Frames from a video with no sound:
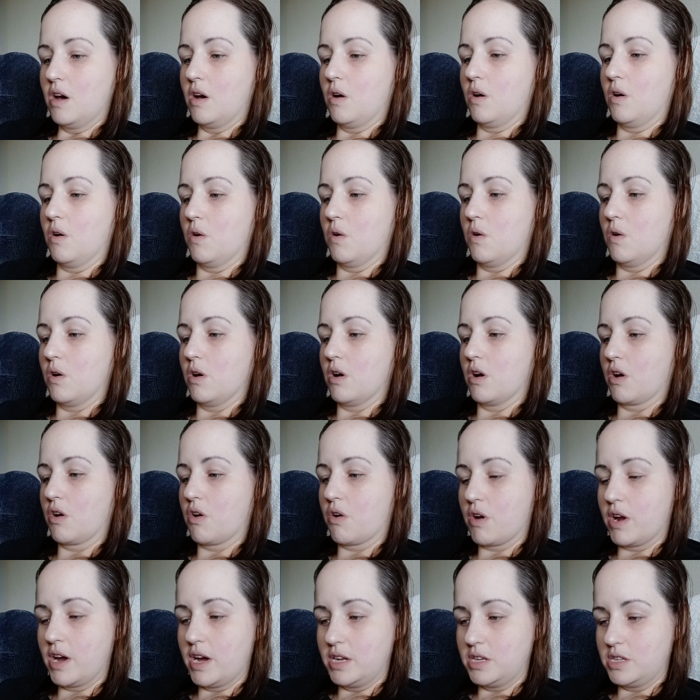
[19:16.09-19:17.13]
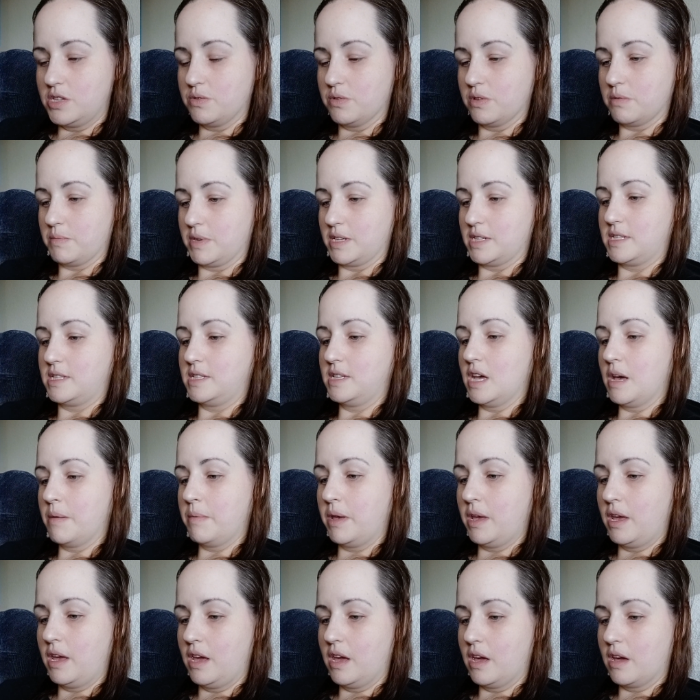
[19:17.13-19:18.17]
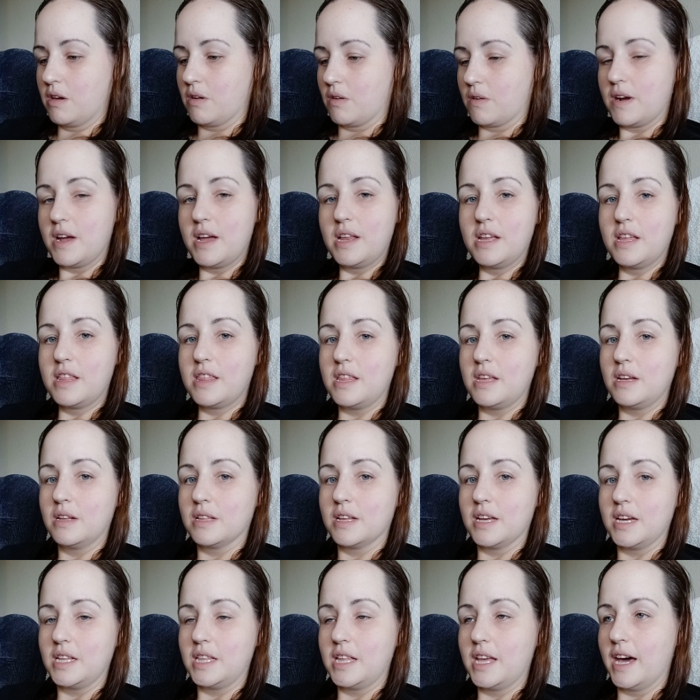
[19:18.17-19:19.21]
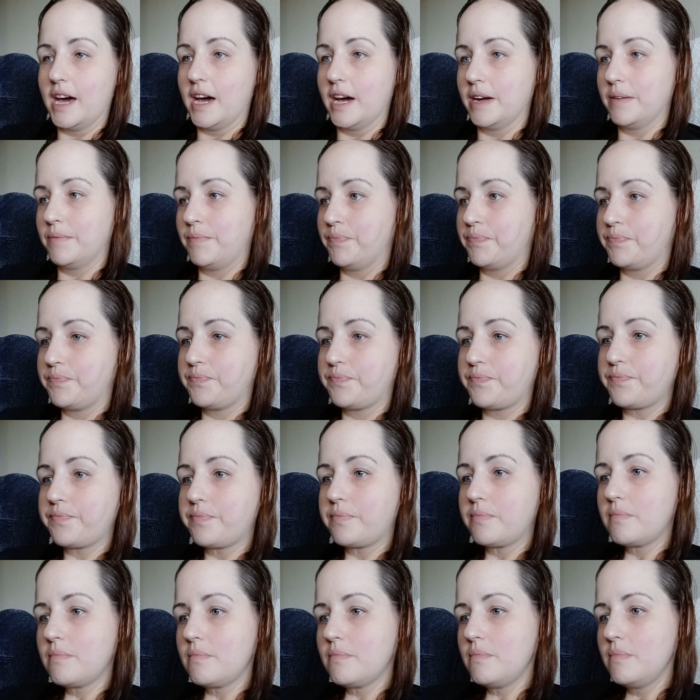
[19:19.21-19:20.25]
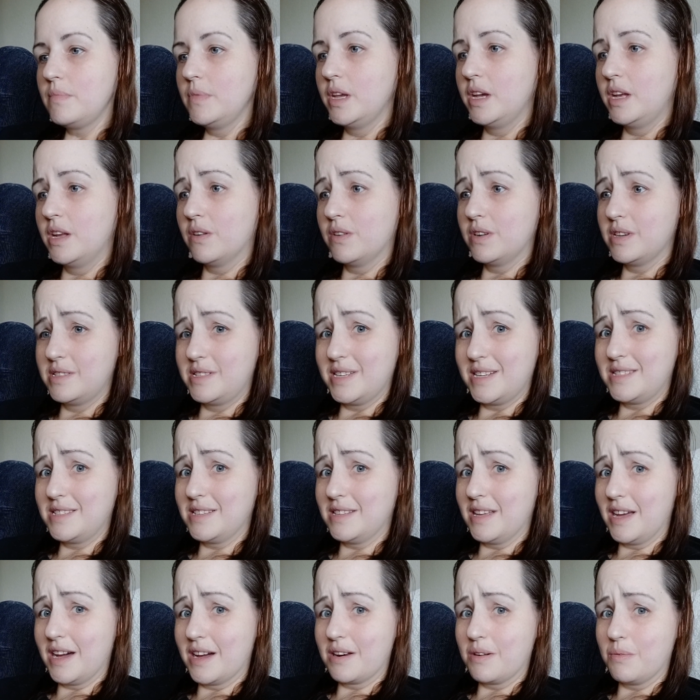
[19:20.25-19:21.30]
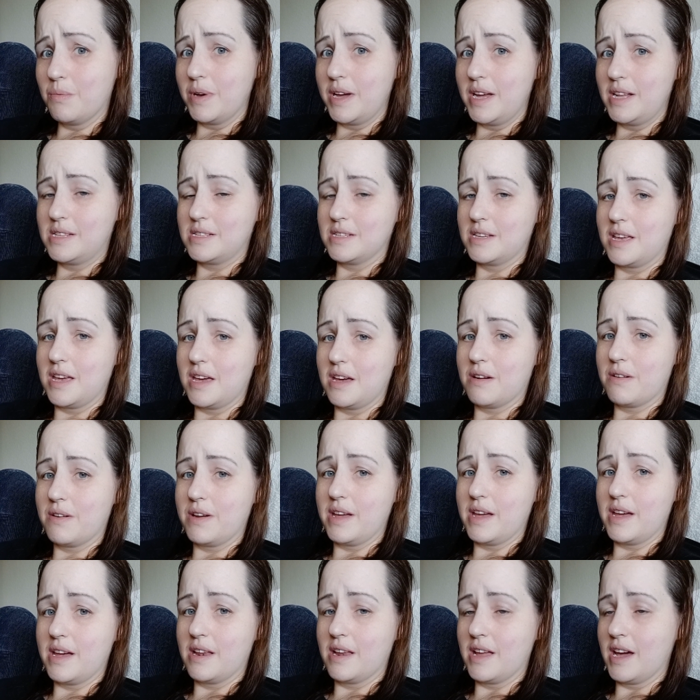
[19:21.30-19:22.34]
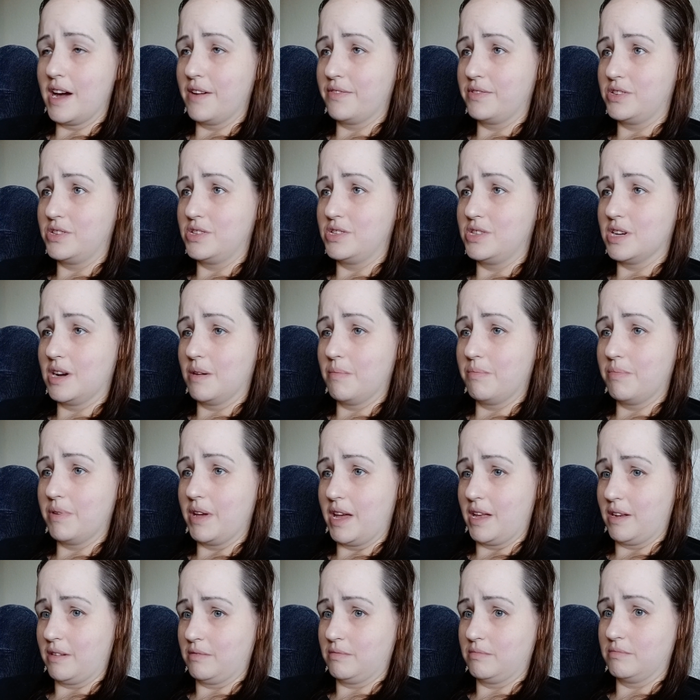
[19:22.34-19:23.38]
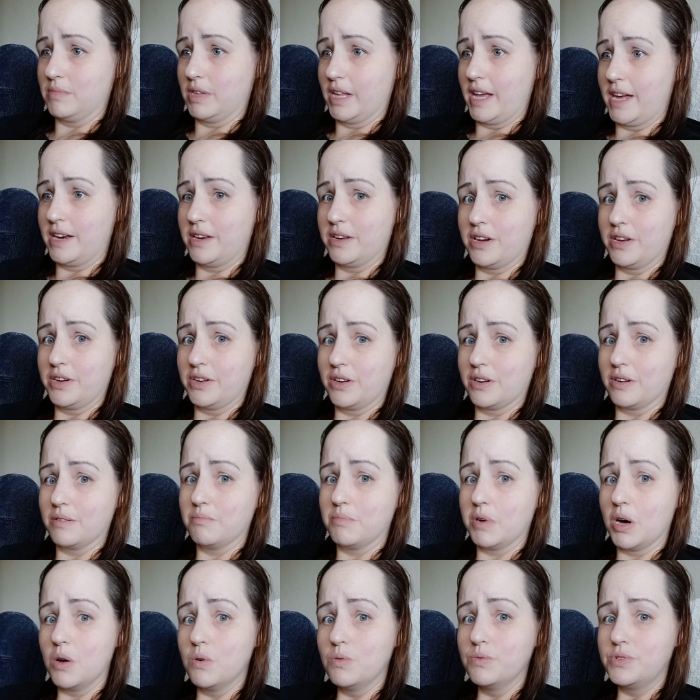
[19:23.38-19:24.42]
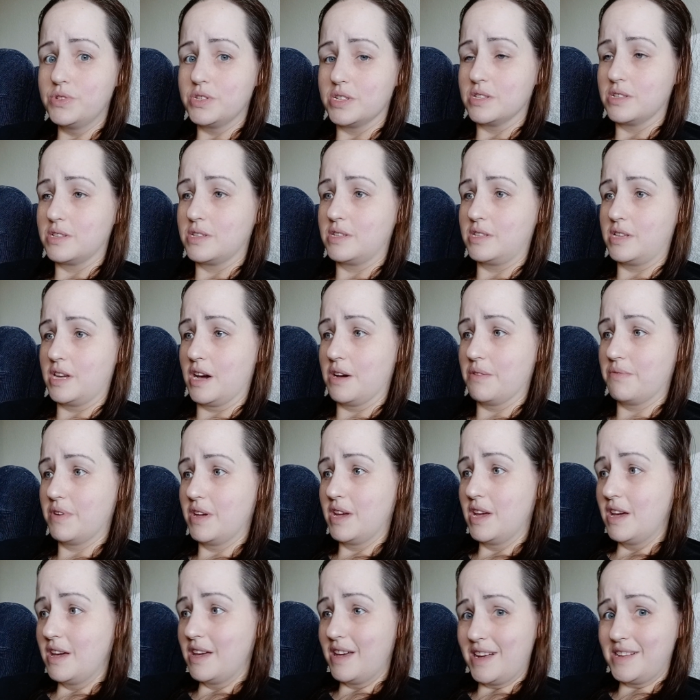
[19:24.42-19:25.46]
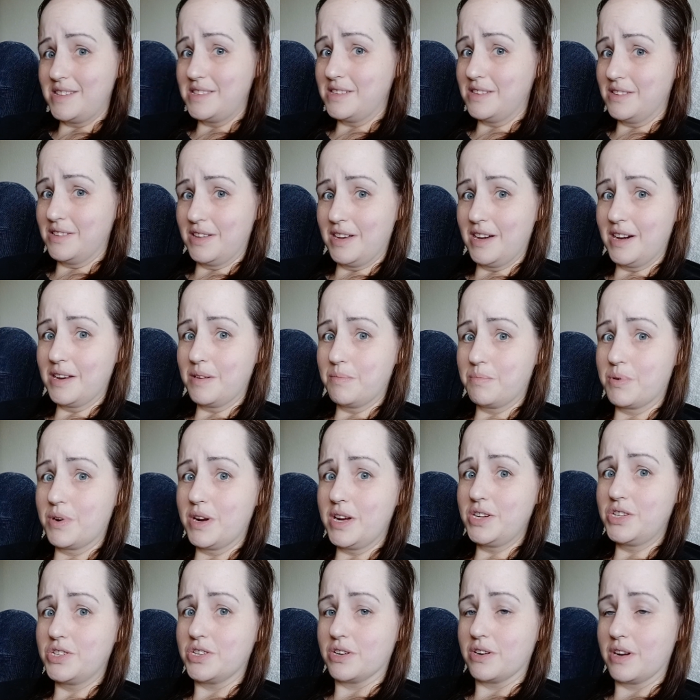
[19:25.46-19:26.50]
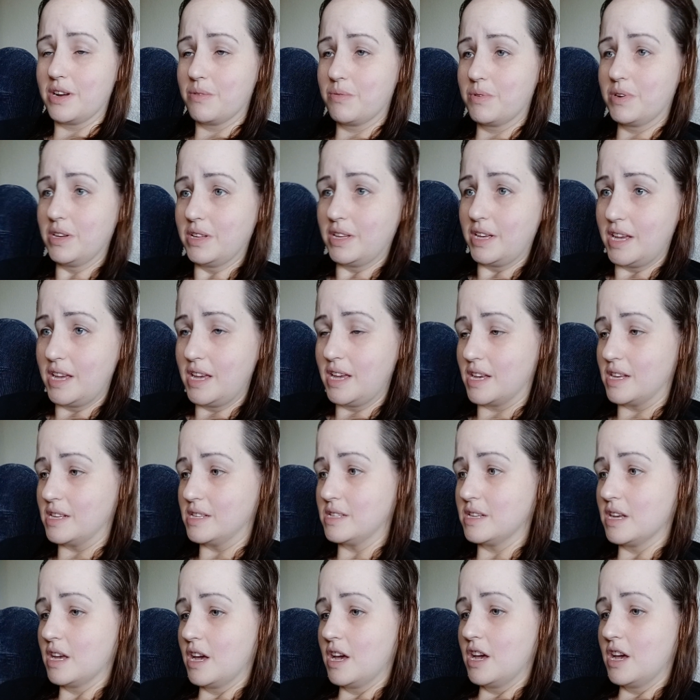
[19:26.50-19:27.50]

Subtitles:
or crunch with my stomach or anything like that. Because that's a lot of weight to carry and have to jump and land on your bones and stuff. That's a lot of pressure. It really is.